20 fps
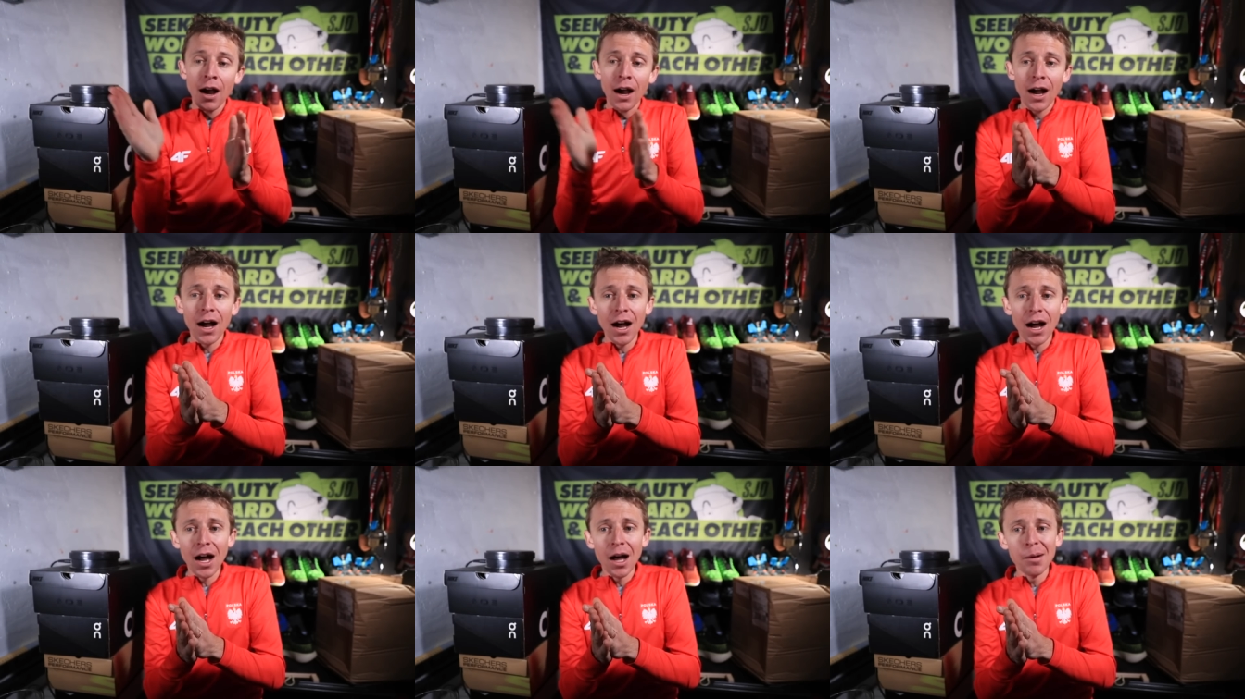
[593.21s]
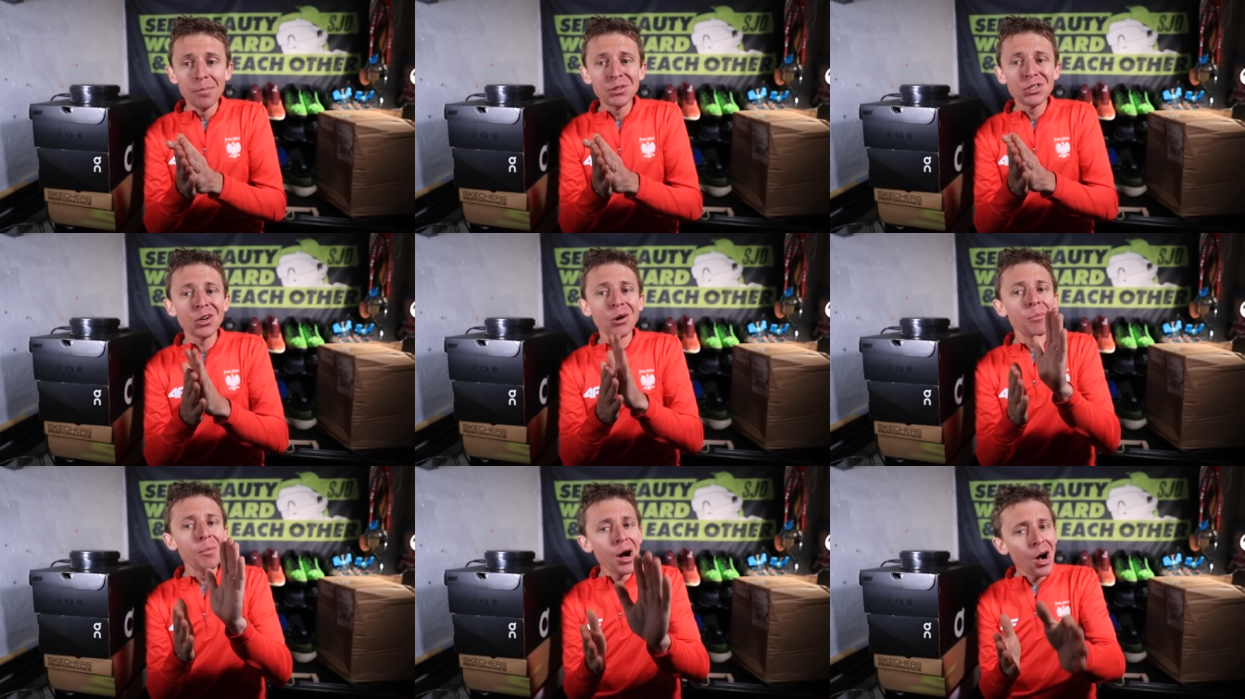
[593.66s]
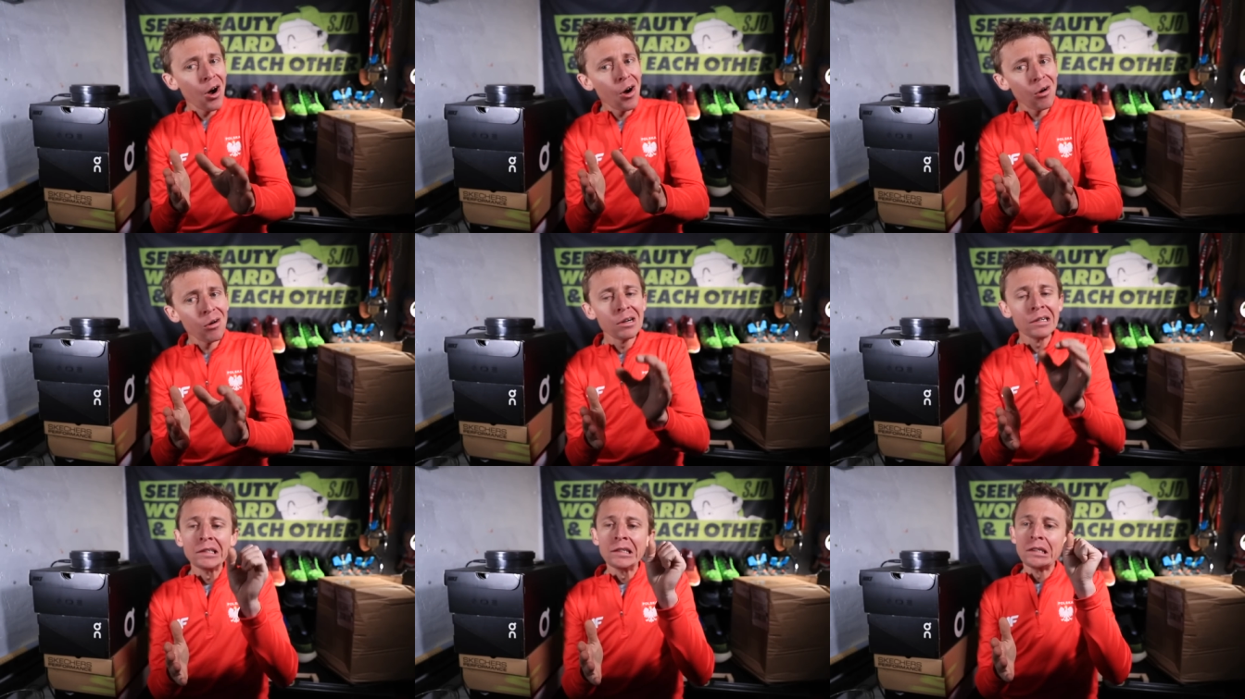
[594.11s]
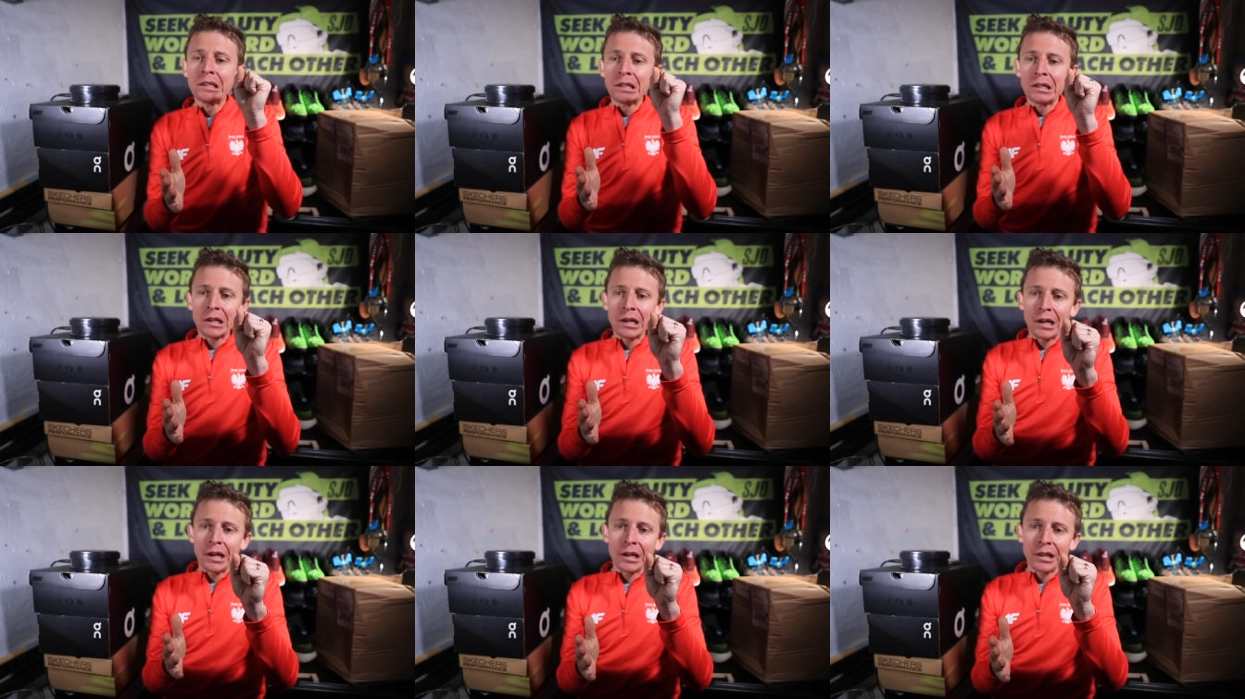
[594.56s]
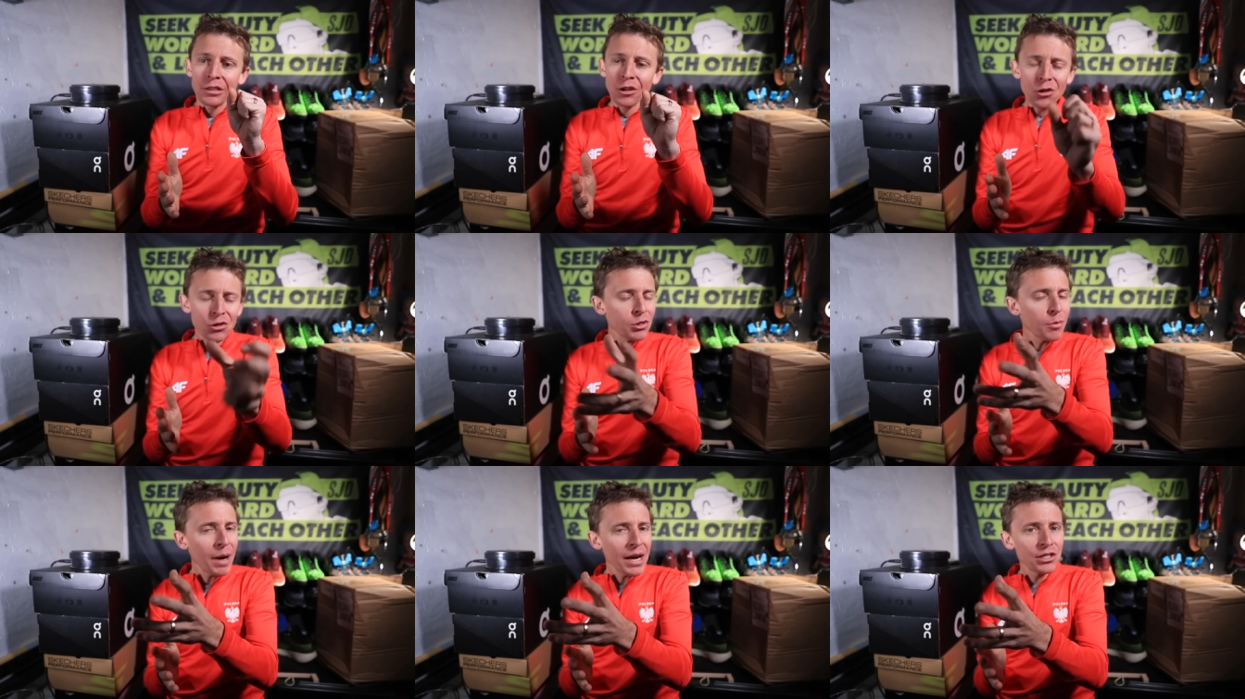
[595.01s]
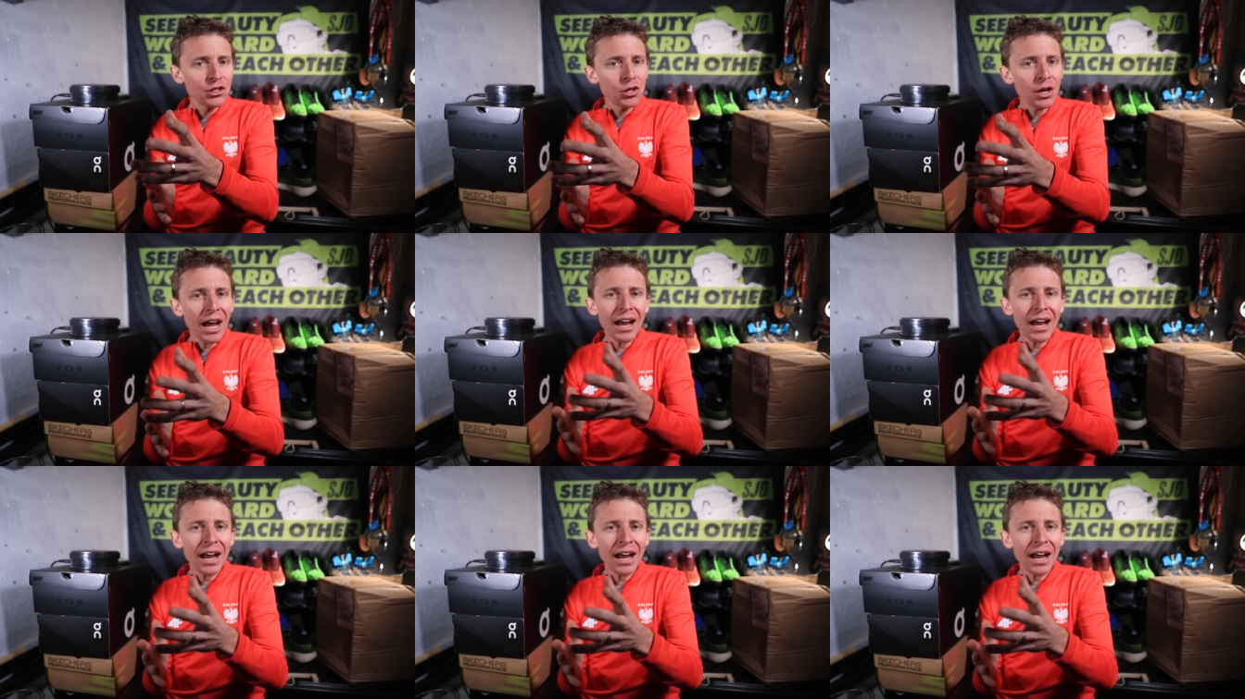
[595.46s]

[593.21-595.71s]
Um, so Mo, Those are my two.